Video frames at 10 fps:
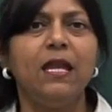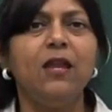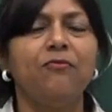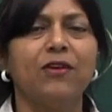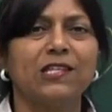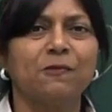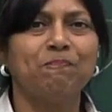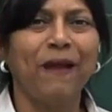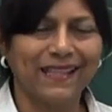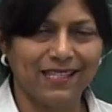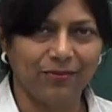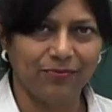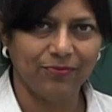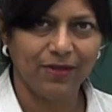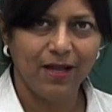irrespective,
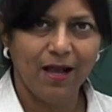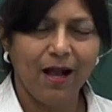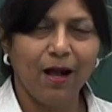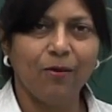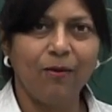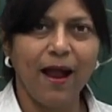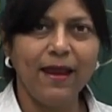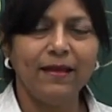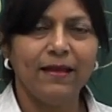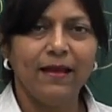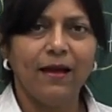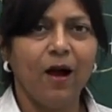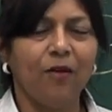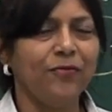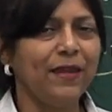alright,
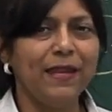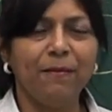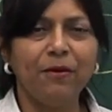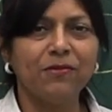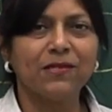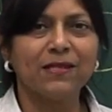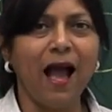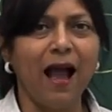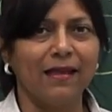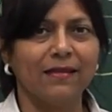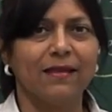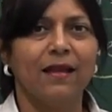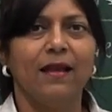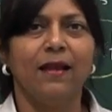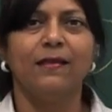of the number of sides.
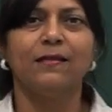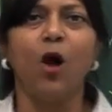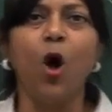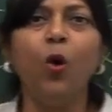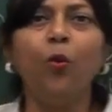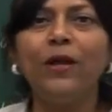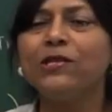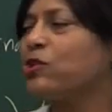It's always